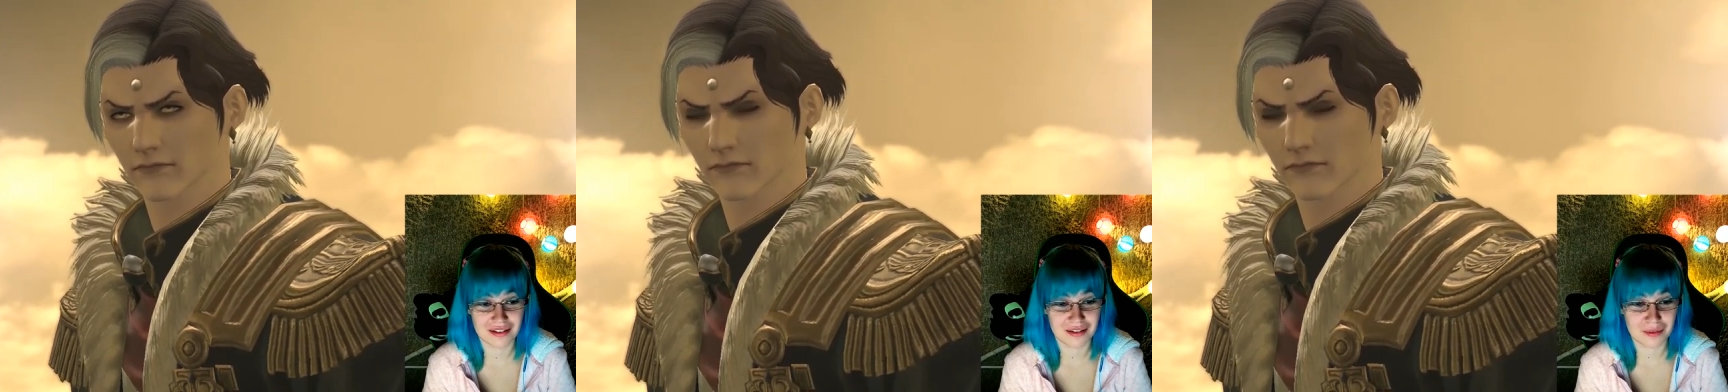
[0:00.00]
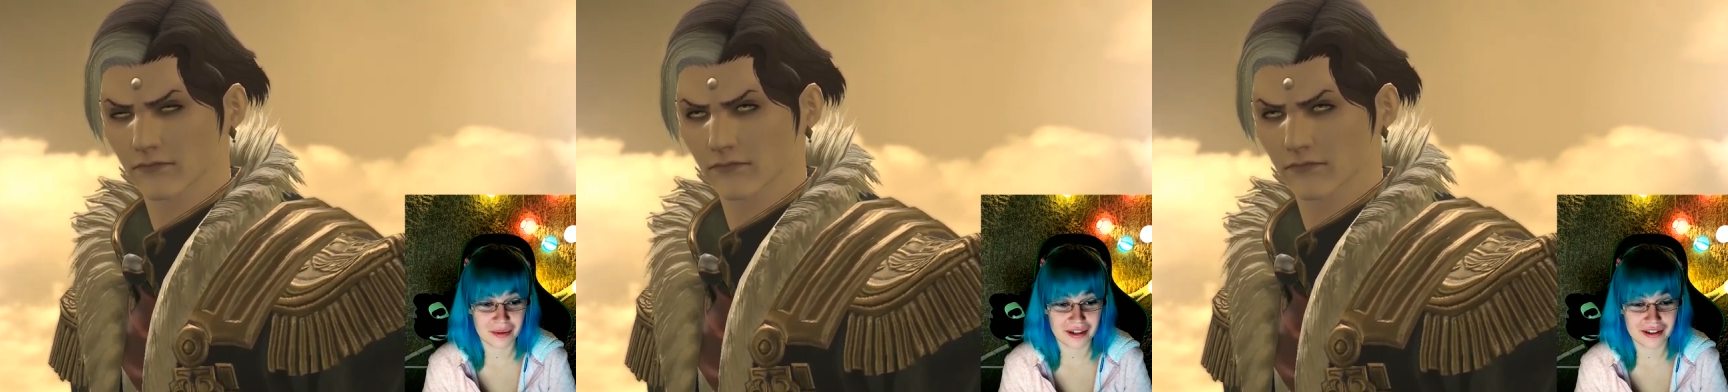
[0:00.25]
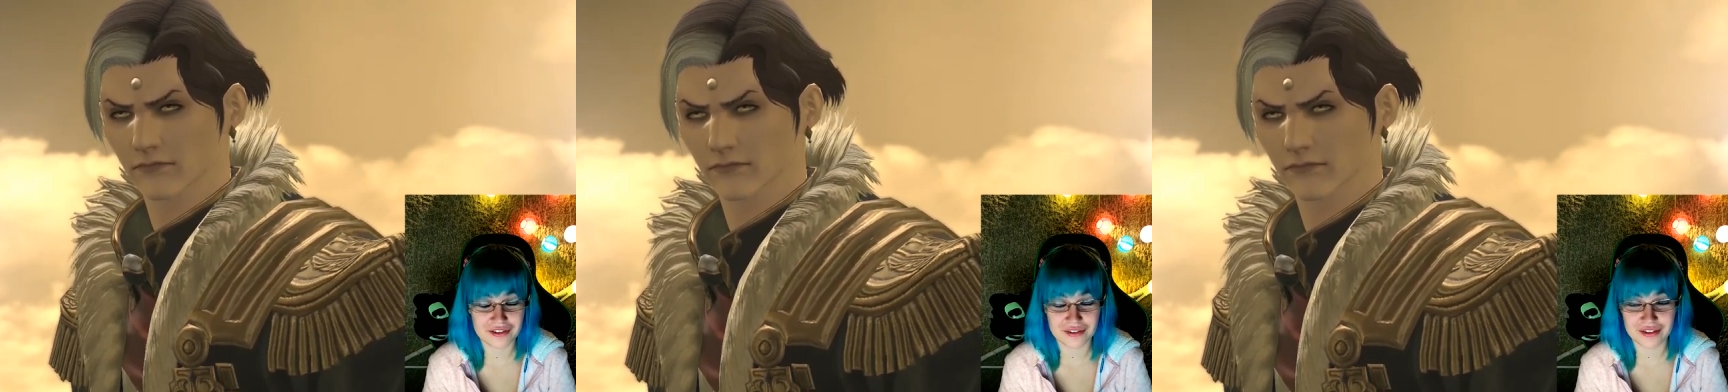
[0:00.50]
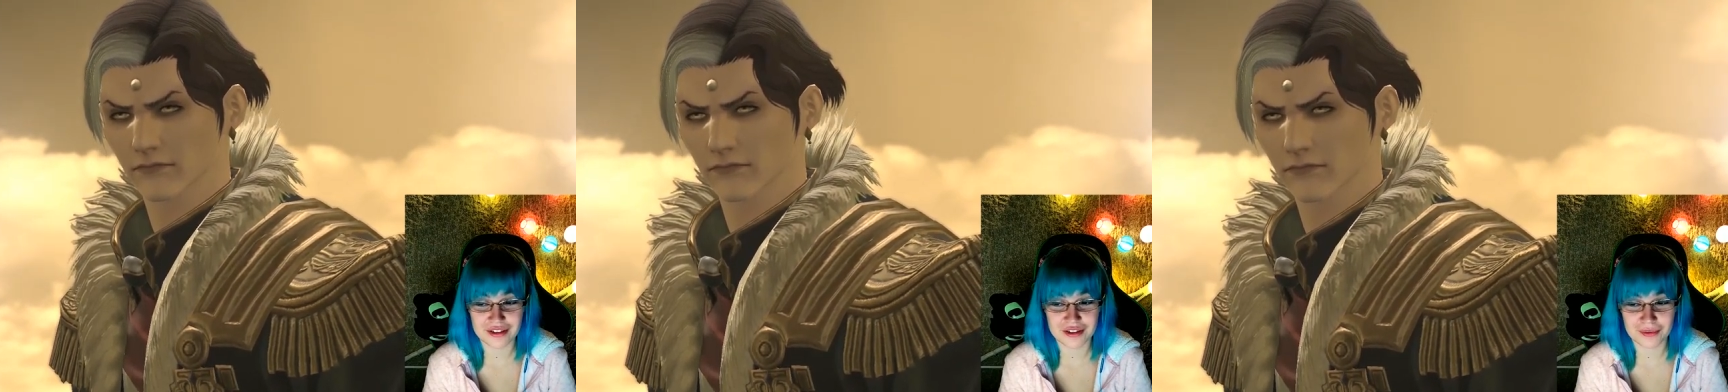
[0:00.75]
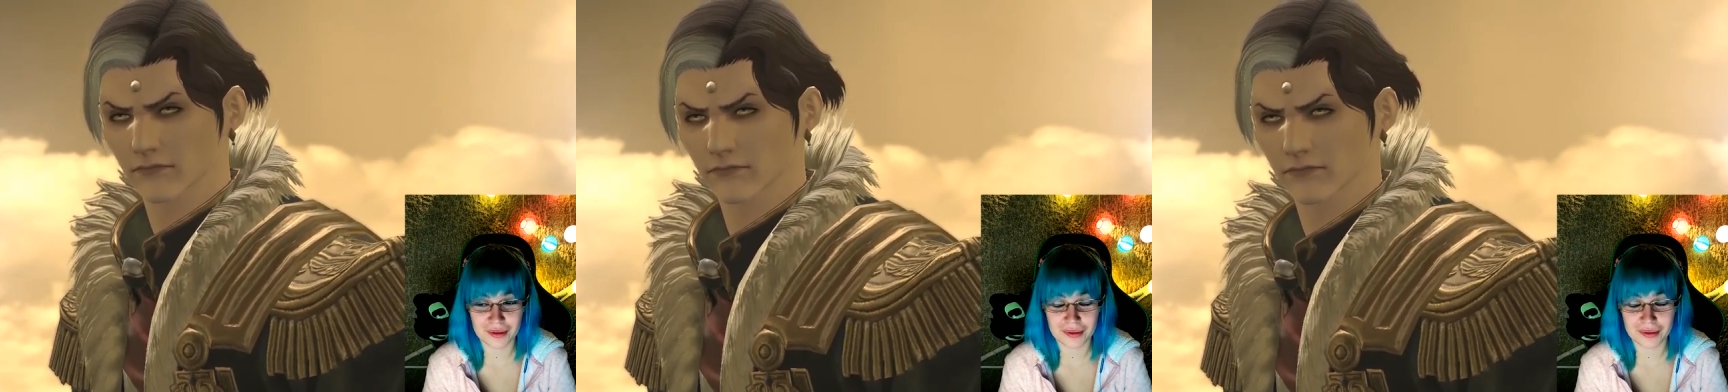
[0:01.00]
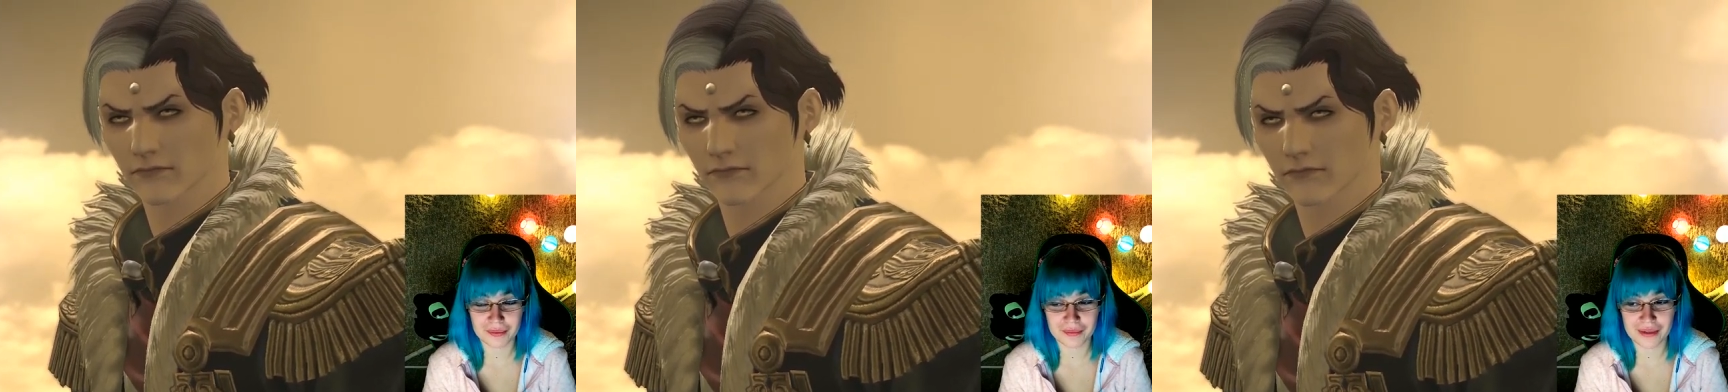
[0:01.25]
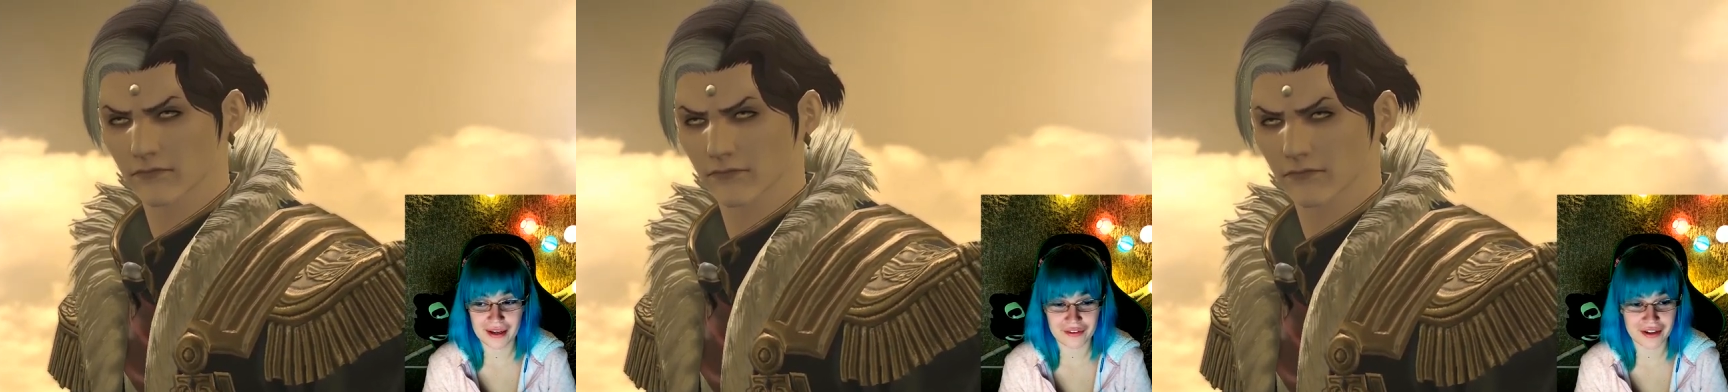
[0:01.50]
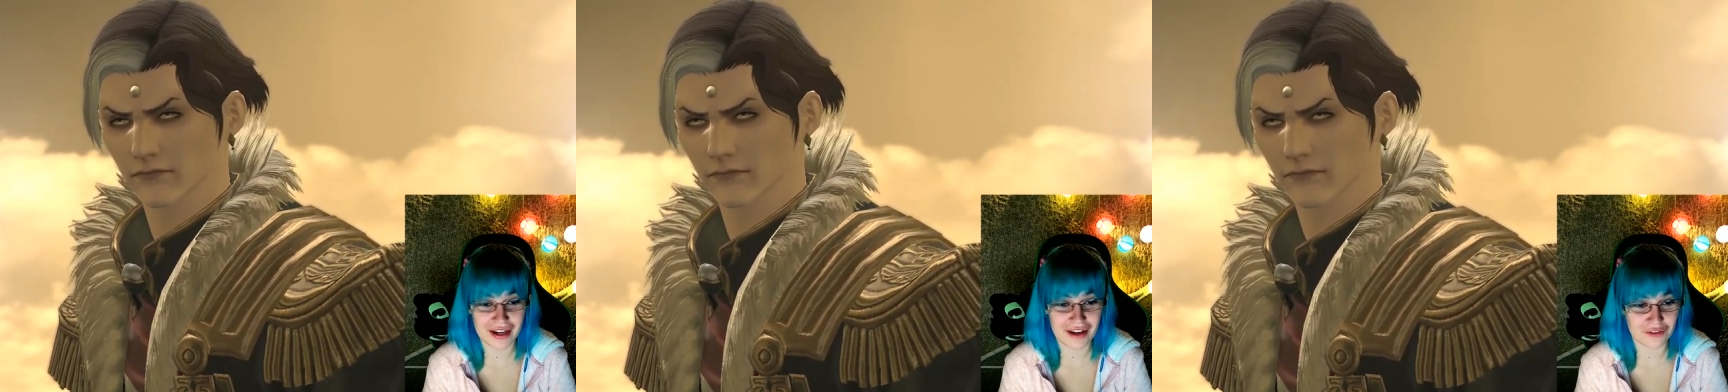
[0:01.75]
Speaker 1: Patronage, what could we ever
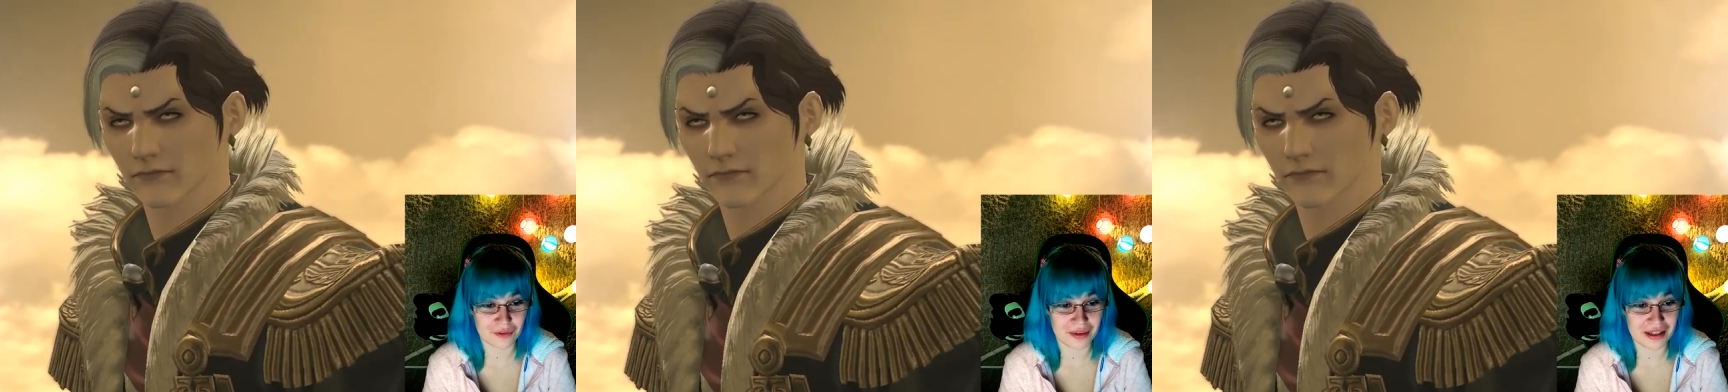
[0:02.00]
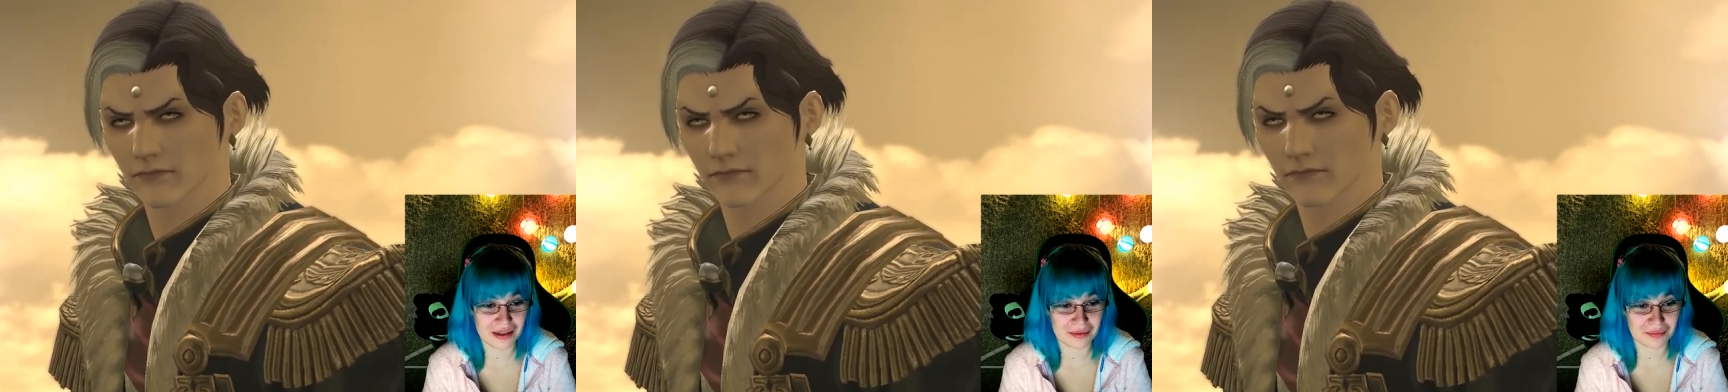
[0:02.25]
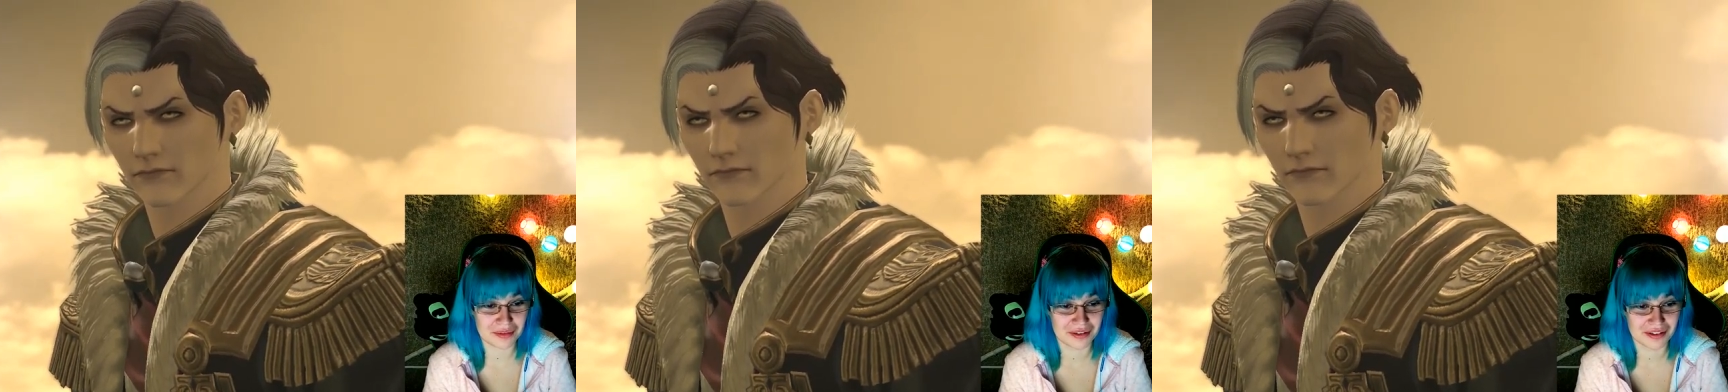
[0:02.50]
get from him?